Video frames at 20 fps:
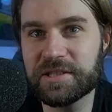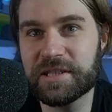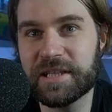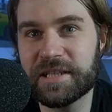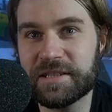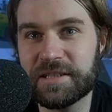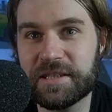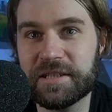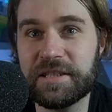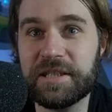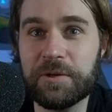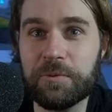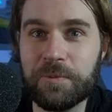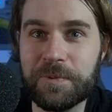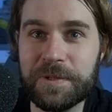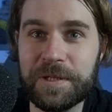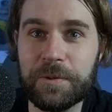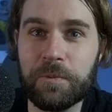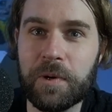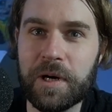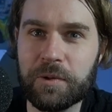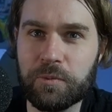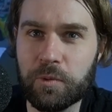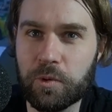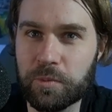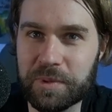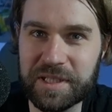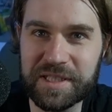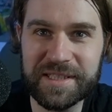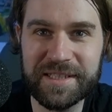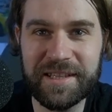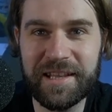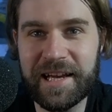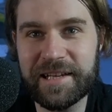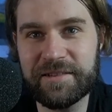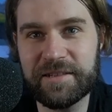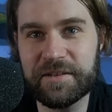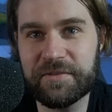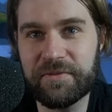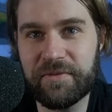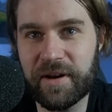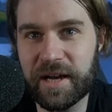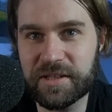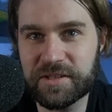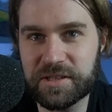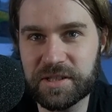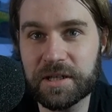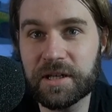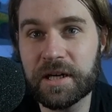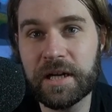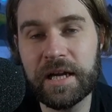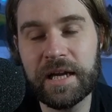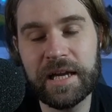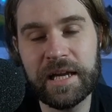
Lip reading: that the D1 will be slightly faster